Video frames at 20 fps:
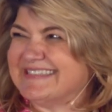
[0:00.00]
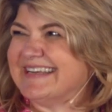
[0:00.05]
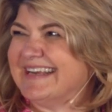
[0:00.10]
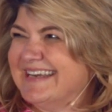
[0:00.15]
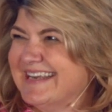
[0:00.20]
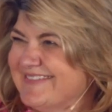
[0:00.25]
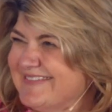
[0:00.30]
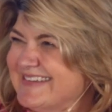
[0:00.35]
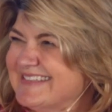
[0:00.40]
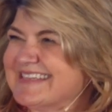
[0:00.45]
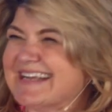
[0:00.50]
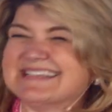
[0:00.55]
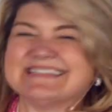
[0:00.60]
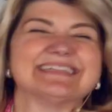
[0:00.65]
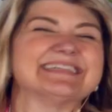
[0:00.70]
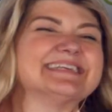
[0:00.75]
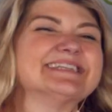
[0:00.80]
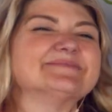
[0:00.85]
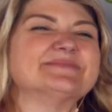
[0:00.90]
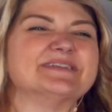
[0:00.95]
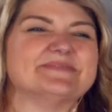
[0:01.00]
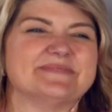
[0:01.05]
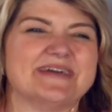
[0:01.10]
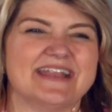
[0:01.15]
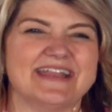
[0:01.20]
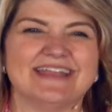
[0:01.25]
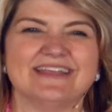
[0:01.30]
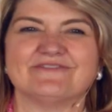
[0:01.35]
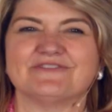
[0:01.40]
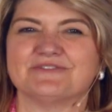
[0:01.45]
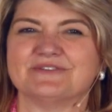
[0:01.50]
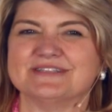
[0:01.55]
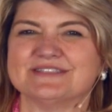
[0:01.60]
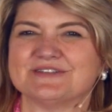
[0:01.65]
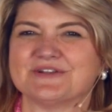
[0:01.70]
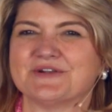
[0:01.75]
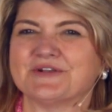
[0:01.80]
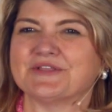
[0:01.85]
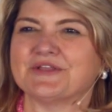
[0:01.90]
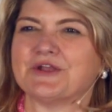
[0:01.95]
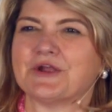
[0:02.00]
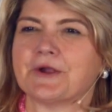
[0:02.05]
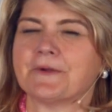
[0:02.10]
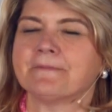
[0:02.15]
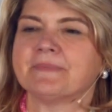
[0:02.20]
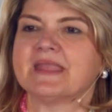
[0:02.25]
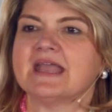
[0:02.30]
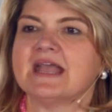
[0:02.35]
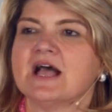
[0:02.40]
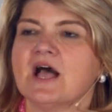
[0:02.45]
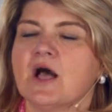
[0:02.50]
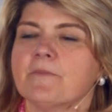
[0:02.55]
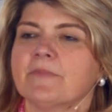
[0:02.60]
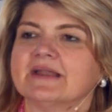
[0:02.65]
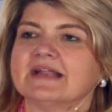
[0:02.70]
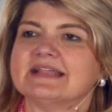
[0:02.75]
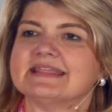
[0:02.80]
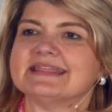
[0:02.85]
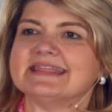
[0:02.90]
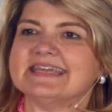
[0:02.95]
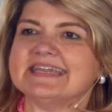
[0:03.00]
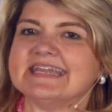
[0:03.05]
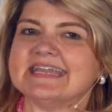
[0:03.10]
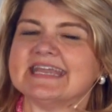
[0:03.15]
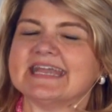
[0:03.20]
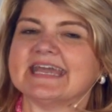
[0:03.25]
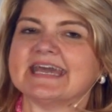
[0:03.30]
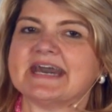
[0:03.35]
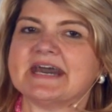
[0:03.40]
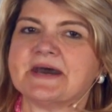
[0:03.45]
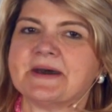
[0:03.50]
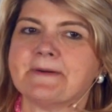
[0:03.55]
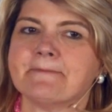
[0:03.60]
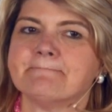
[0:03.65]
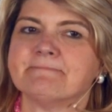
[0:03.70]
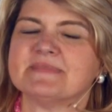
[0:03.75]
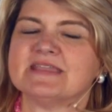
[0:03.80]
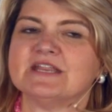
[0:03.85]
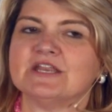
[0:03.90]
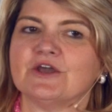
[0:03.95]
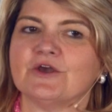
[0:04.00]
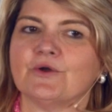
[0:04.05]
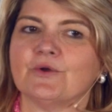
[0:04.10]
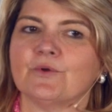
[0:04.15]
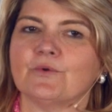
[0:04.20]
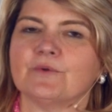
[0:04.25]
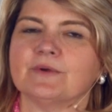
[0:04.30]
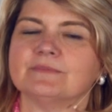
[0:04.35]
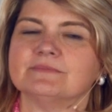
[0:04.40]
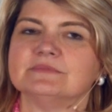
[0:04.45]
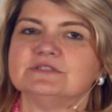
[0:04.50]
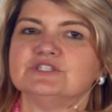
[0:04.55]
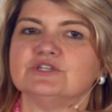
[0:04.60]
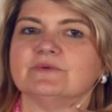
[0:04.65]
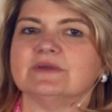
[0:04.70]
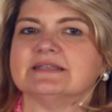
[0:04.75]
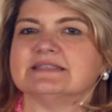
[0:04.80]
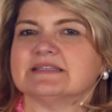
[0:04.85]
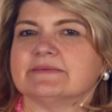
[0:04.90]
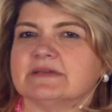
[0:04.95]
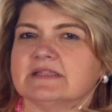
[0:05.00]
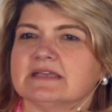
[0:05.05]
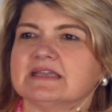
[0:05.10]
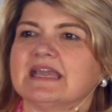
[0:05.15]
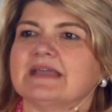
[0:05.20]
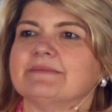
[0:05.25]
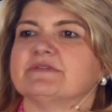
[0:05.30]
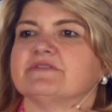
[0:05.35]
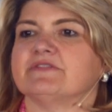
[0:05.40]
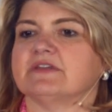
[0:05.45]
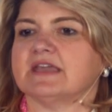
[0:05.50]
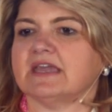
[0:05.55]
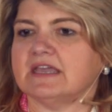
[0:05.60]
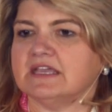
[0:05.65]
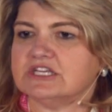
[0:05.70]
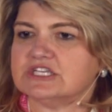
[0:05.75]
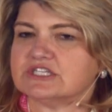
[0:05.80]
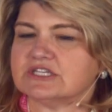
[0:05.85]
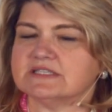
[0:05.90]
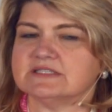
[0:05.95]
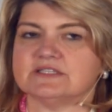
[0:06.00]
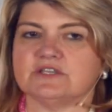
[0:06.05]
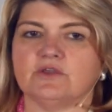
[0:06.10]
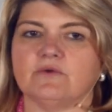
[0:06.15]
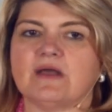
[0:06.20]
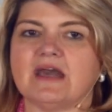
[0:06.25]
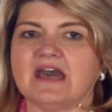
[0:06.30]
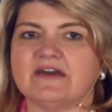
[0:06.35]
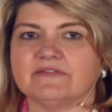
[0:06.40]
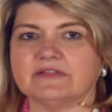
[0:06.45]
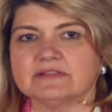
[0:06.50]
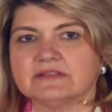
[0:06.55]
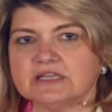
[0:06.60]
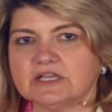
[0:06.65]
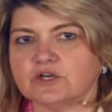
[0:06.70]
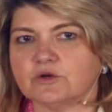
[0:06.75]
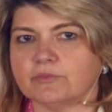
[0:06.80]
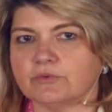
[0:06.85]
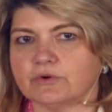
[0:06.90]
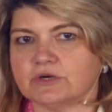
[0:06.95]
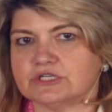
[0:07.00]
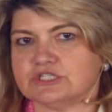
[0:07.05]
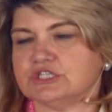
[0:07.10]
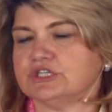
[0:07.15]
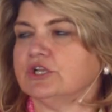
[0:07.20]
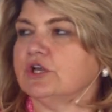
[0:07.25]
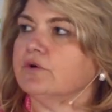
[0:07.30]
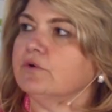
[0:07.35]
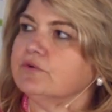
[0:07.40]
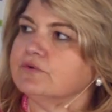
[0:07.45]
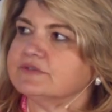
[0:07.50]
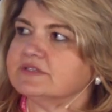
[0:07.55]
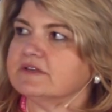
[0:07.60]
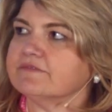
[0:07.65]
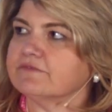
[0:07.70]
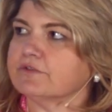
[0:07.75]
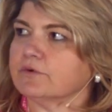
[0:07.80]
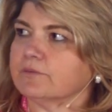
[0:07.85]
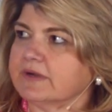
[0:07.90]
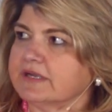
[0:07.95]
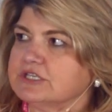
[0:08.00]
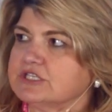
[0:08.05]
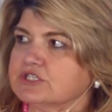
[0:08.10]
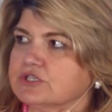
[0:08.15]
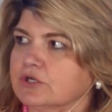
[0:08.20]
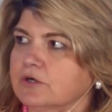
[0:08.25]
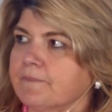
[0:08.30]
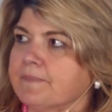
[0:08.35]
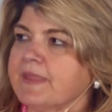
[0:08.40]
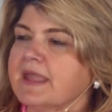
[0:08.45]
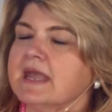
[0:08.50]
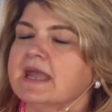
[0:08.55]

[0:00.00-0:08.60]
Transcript: And I know we talked a little bit about influence earlier, but I think um, you know, doing some of the gamification, so you have a leaderboard, you know who's influential.